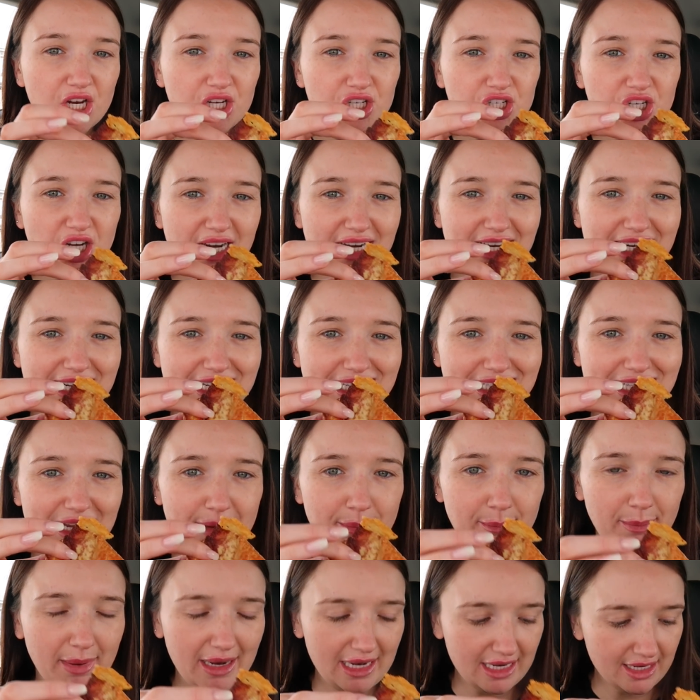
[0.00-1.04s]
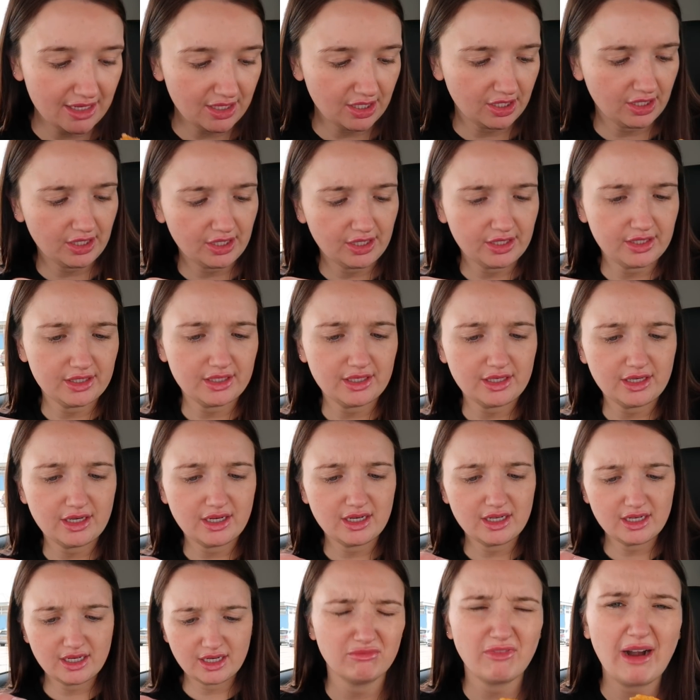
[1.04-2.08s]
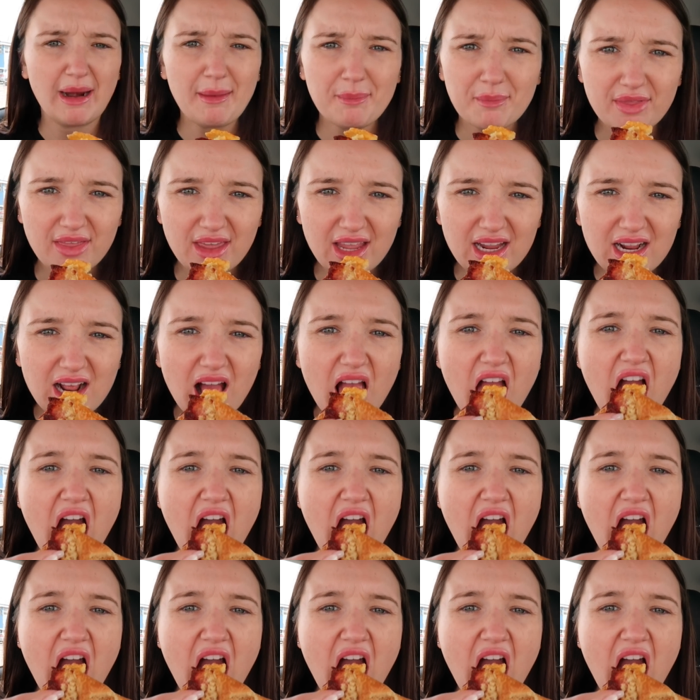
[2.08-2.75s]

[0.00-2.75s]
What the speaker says: cheese and bacon wrap thing.